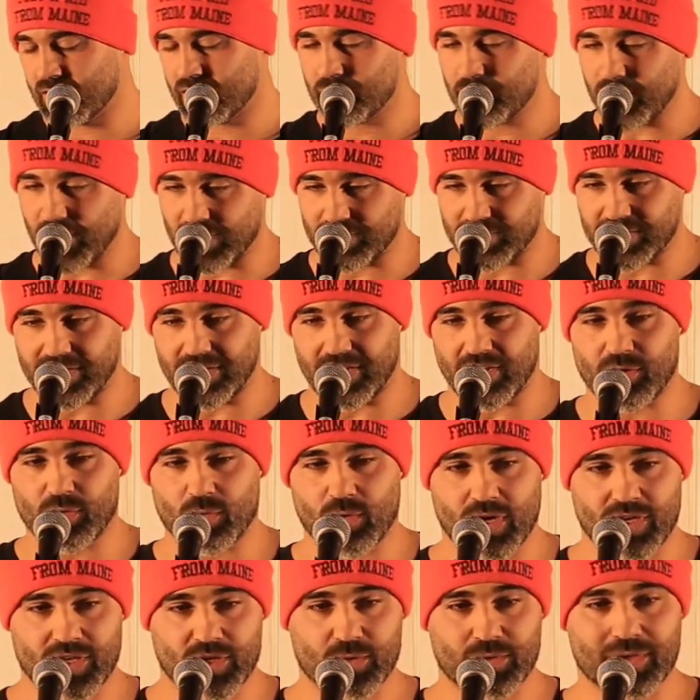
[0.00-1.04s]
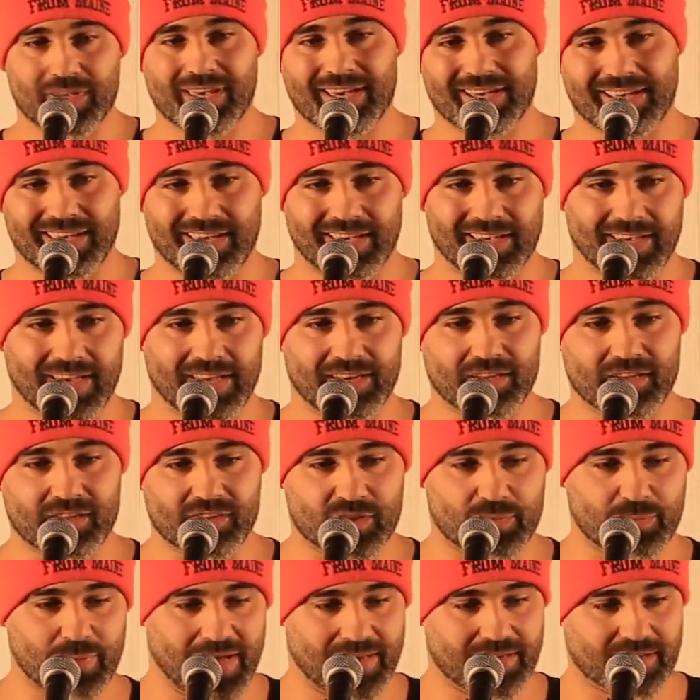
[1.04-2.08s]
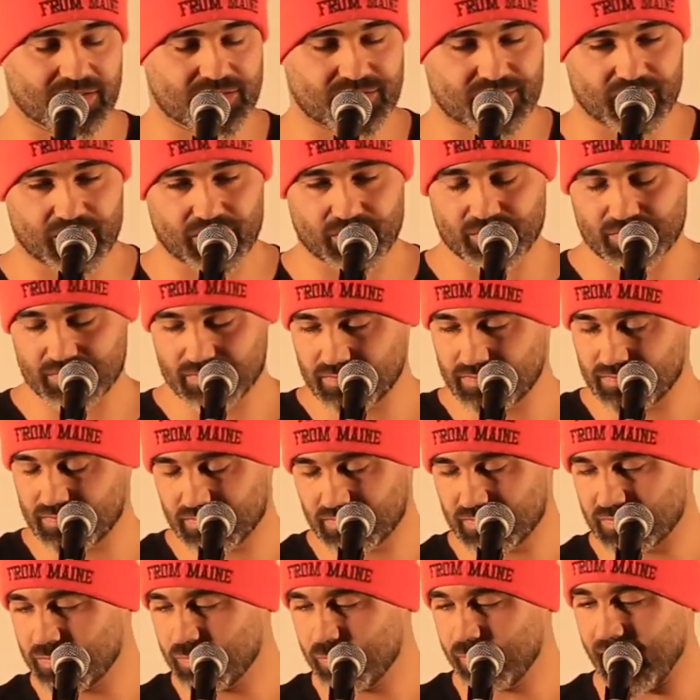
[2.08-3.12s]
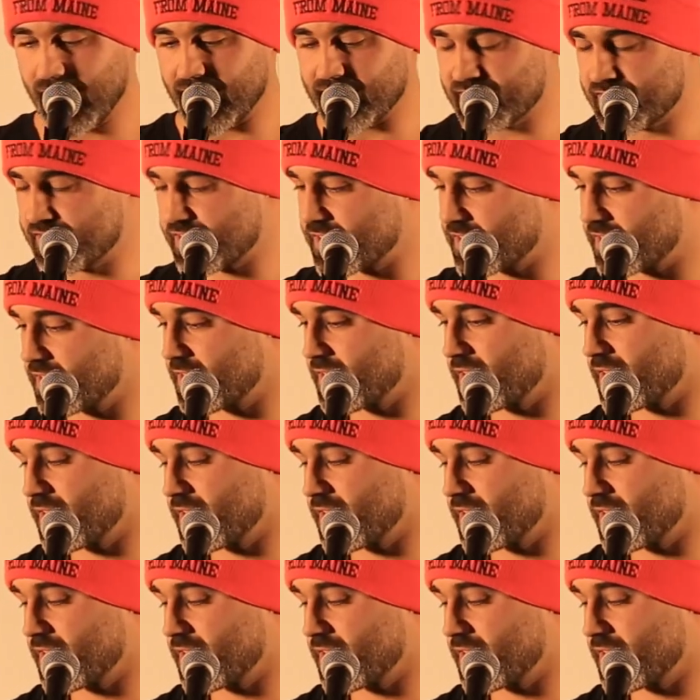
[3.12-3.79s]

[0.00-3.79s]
apparently, they don't want you kicking any of the petting zoo pets.